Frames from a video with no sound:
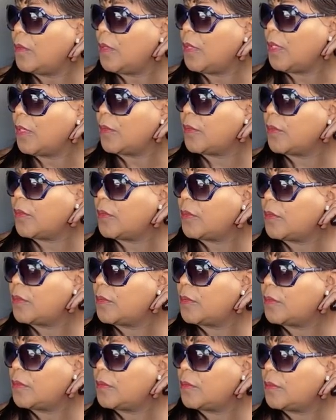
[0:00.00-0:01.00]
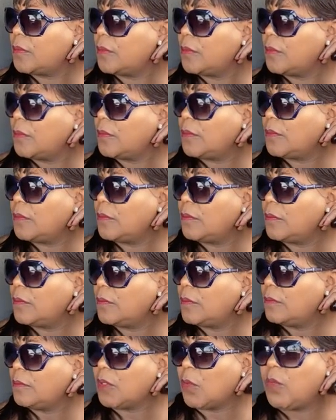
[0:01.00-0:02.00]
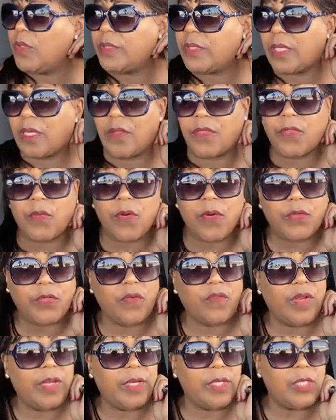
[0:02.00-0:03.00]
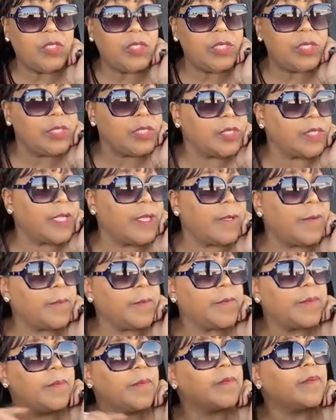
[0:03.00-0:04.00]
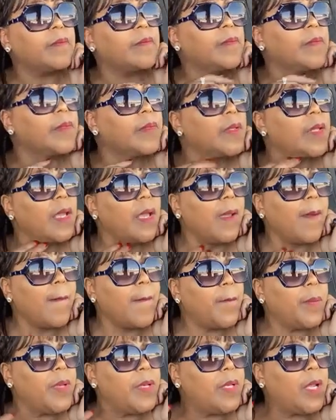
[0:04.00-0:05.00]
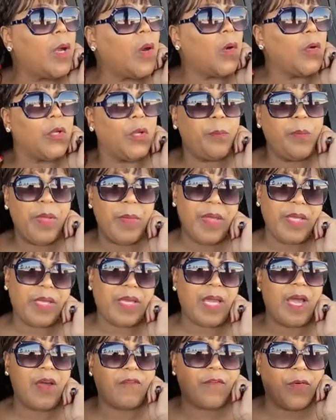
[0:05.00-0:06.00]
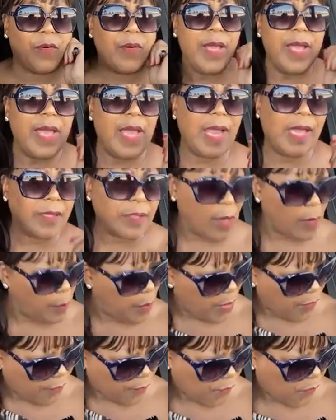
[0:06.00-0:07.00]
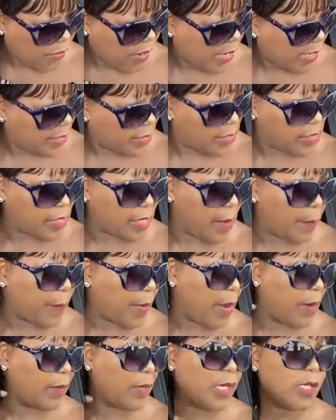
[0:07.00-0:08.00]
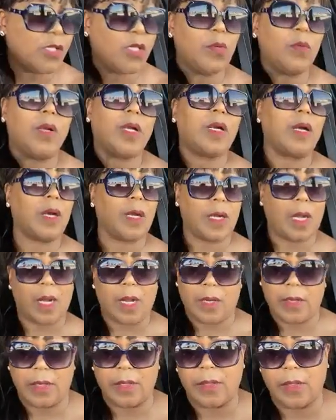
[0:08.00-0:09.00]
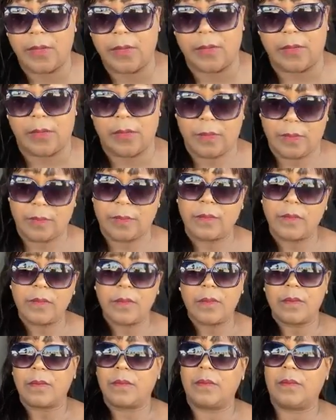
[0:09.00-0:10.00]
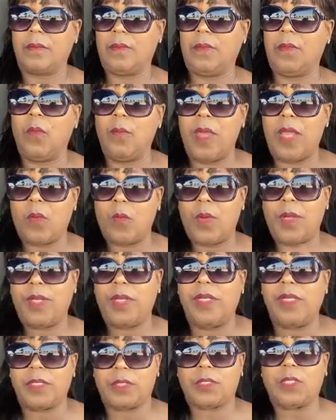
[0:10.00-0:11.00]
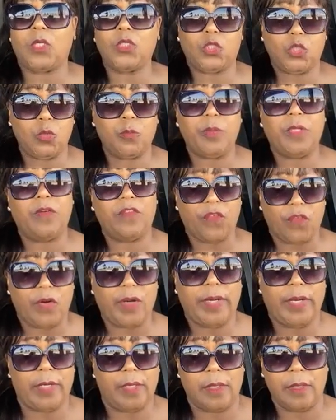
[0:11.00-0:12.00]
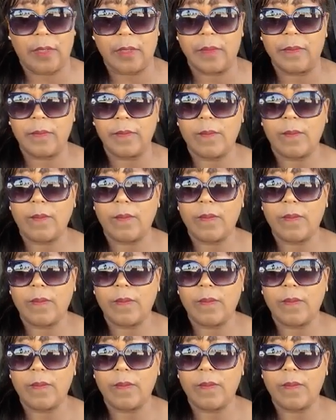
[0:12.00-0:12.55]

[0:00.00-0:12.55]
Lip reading: on others. We take authority over that in Jesus' name. But no, you know, be careful and don't be afraid to step out and do what God called you to do. No matter what it is, don't you be afraid.